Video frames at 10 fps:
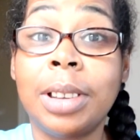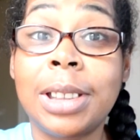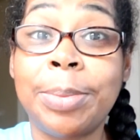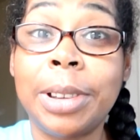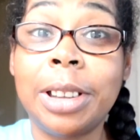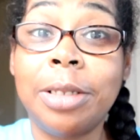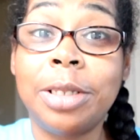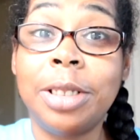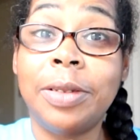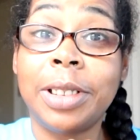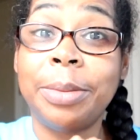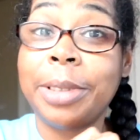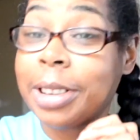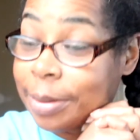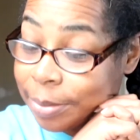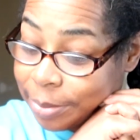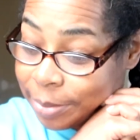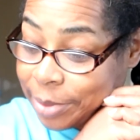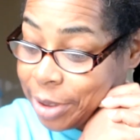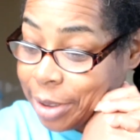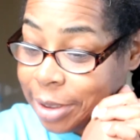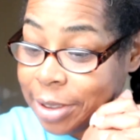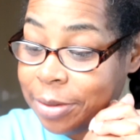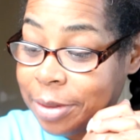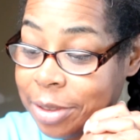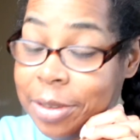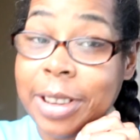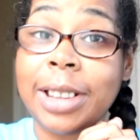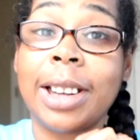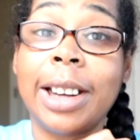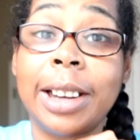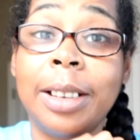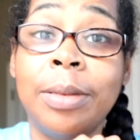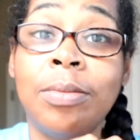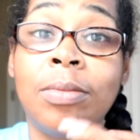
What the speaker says: spending her tooth fairy money. She is going to get a